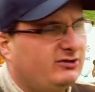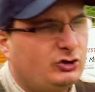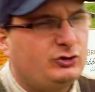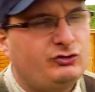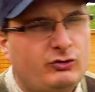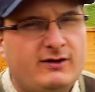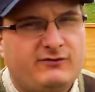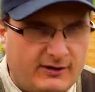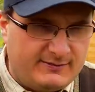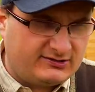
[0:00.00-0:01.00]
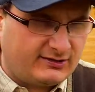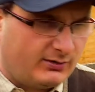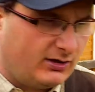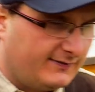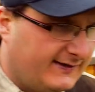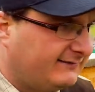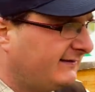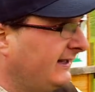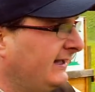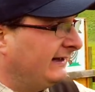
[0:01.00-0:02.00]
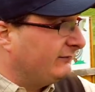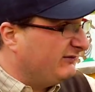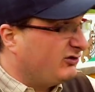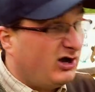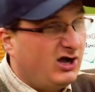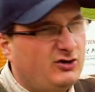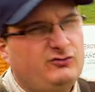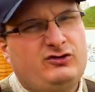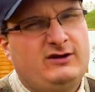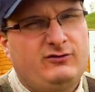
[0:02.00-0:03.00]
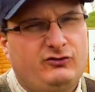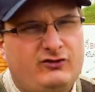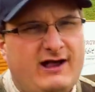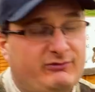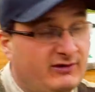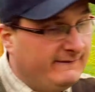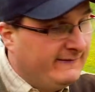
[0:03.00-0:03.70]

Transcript: the joy of coming to somewhere like this is we've got 100 different traps.